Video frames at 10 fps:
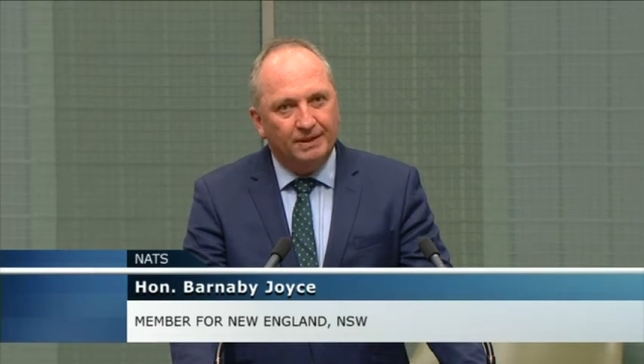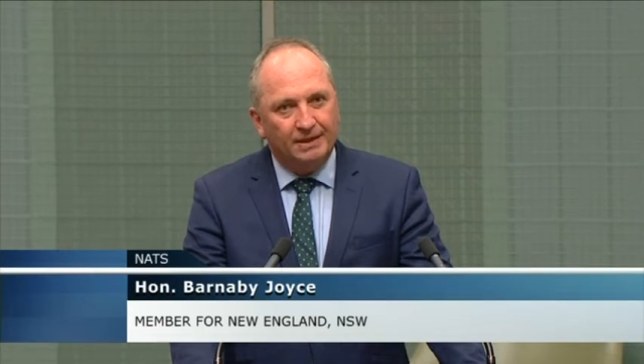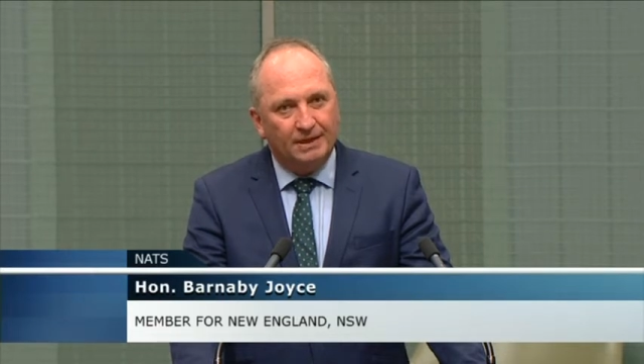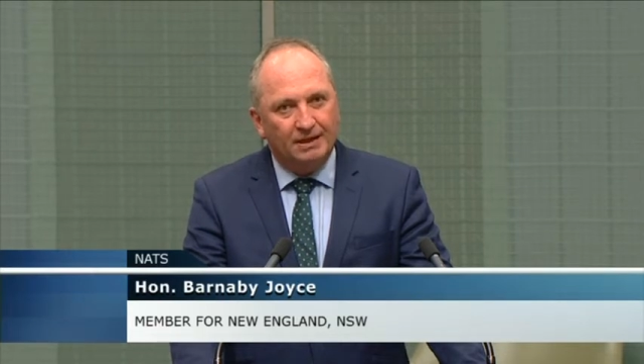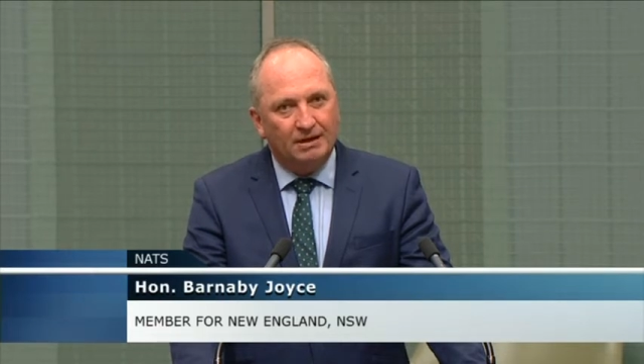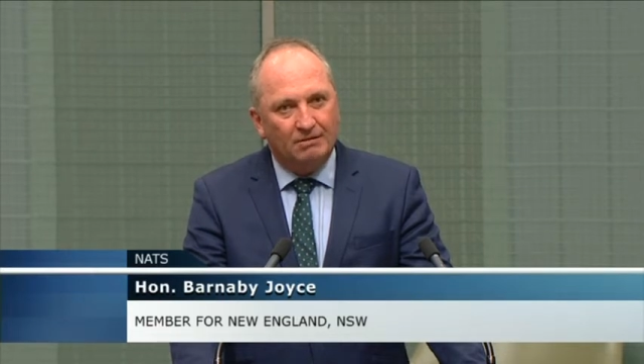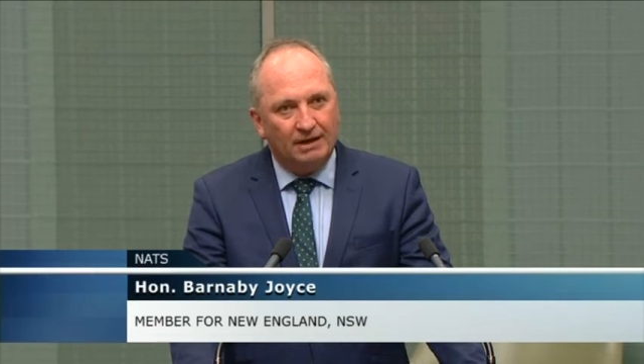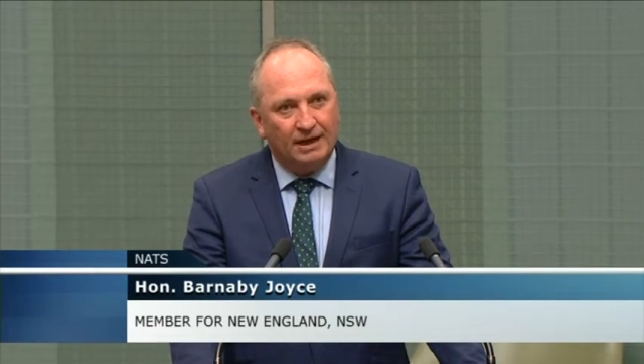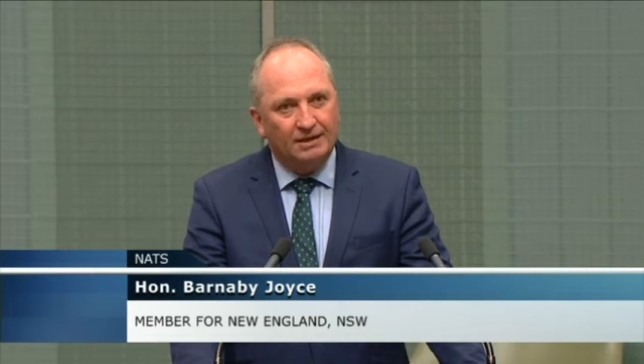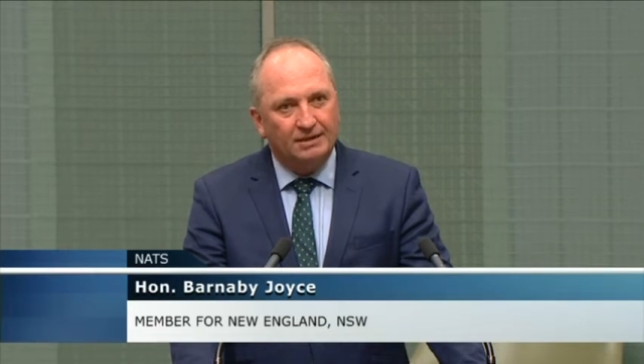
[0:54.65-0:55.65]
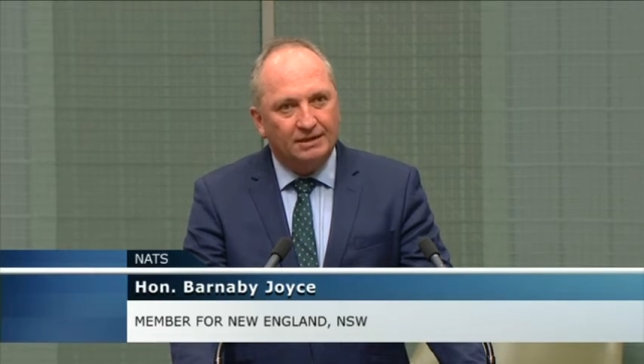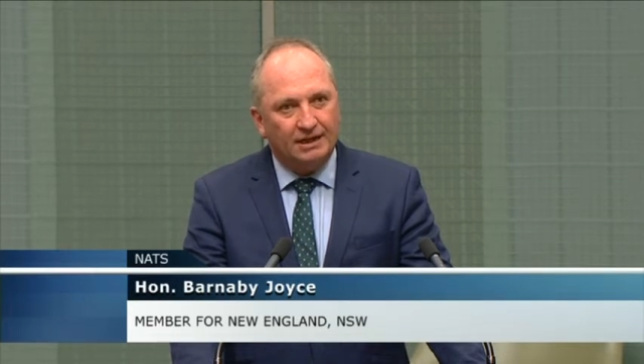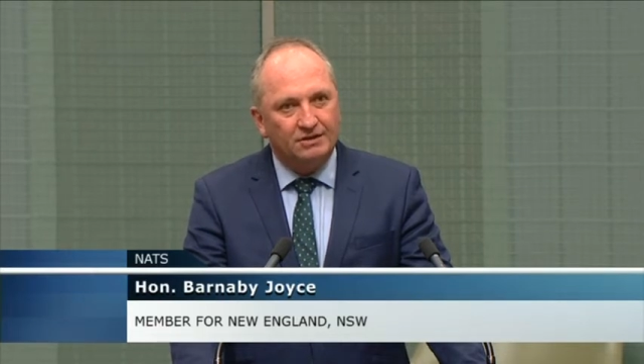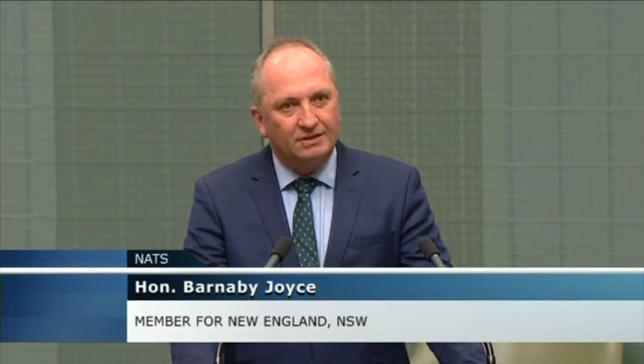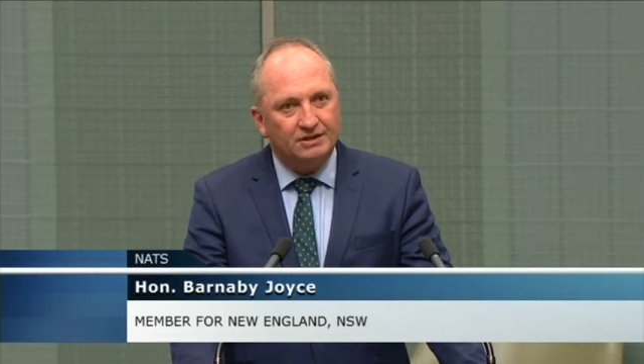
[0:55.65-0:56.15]
uh, around the
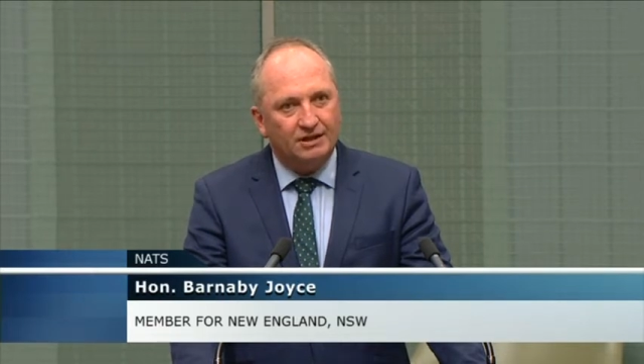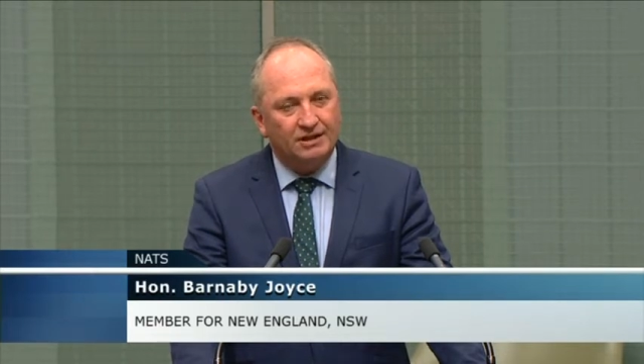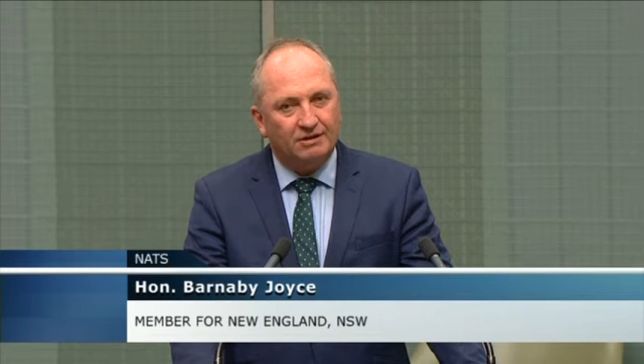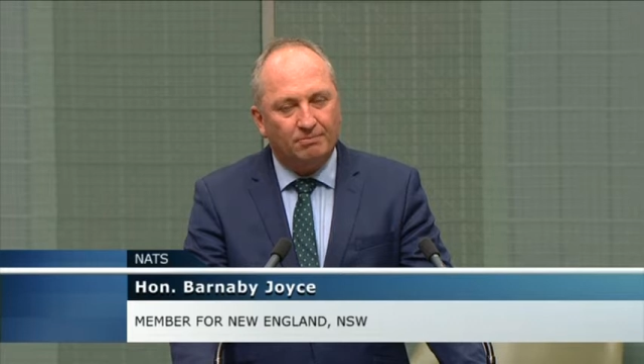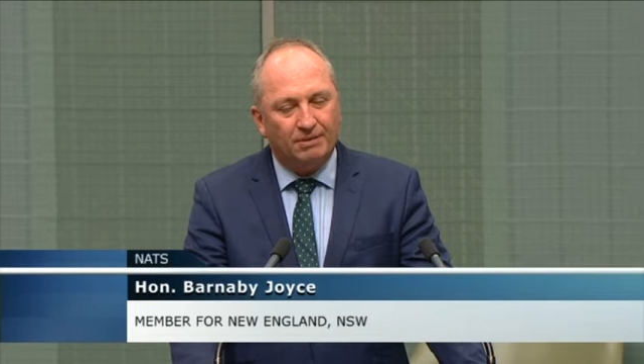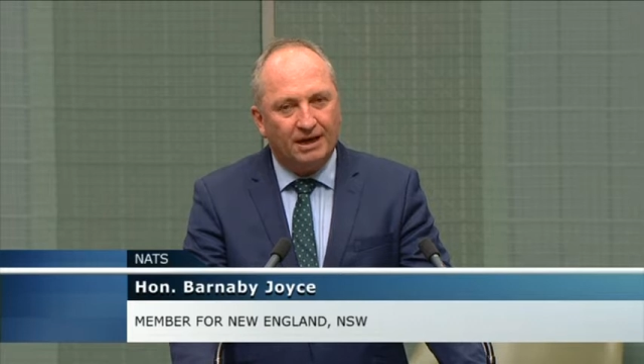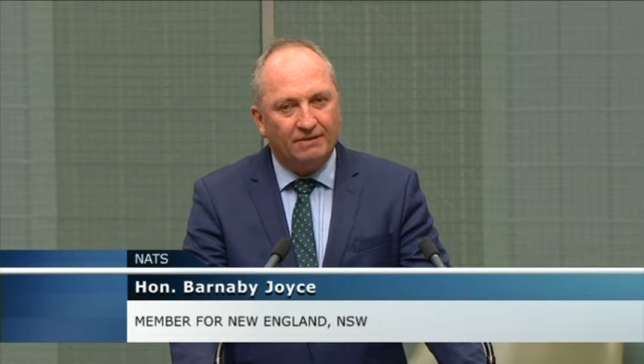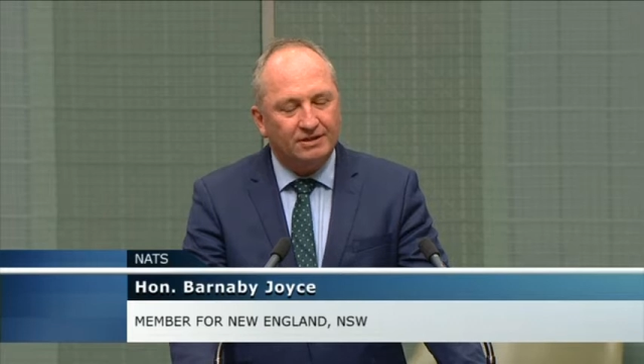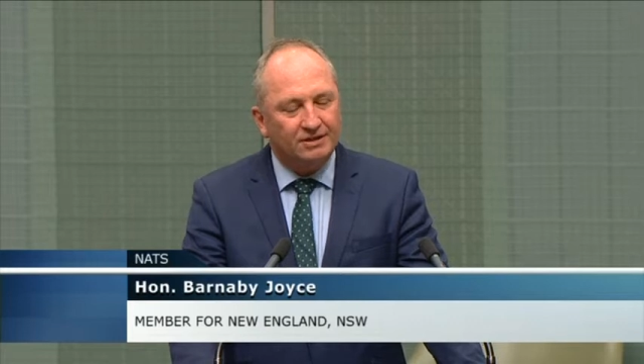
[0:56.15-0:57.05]
countryside that are part of it.